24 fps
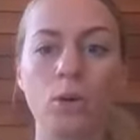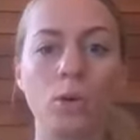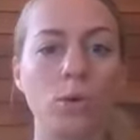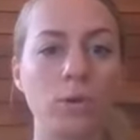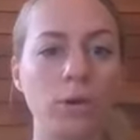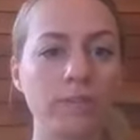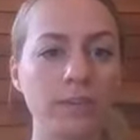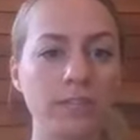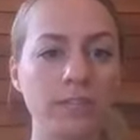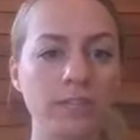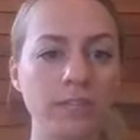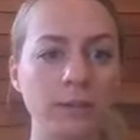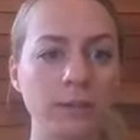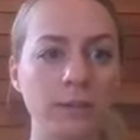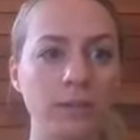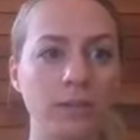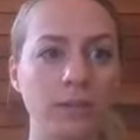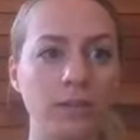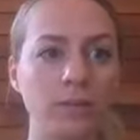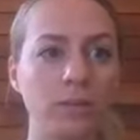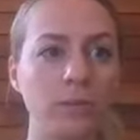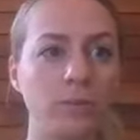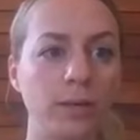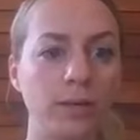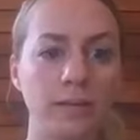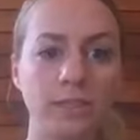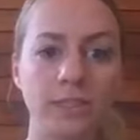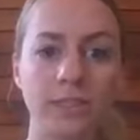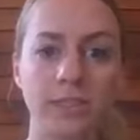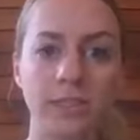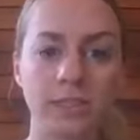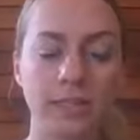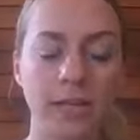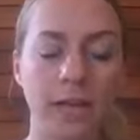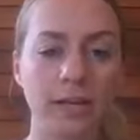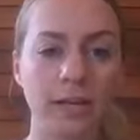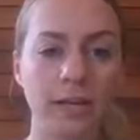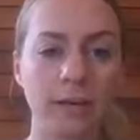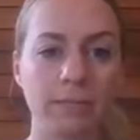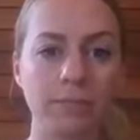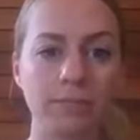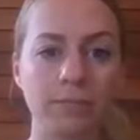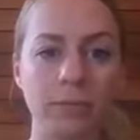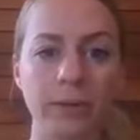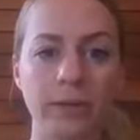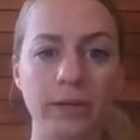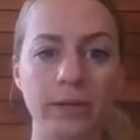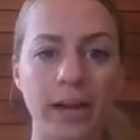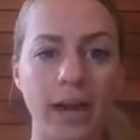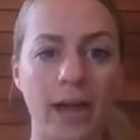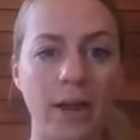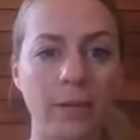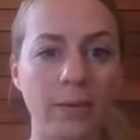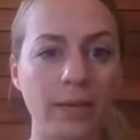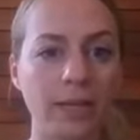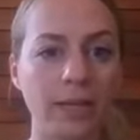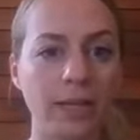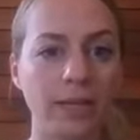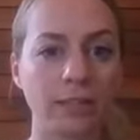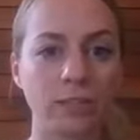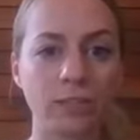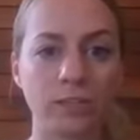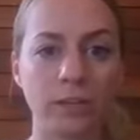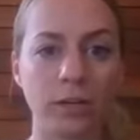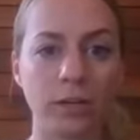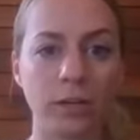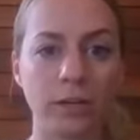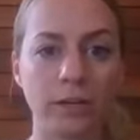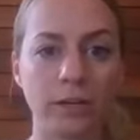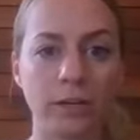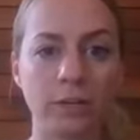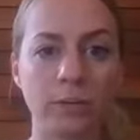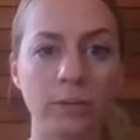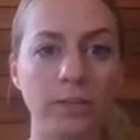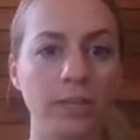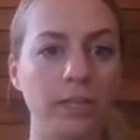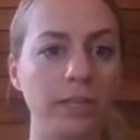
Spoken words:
Or if it's something that you want to sign up for now and get started,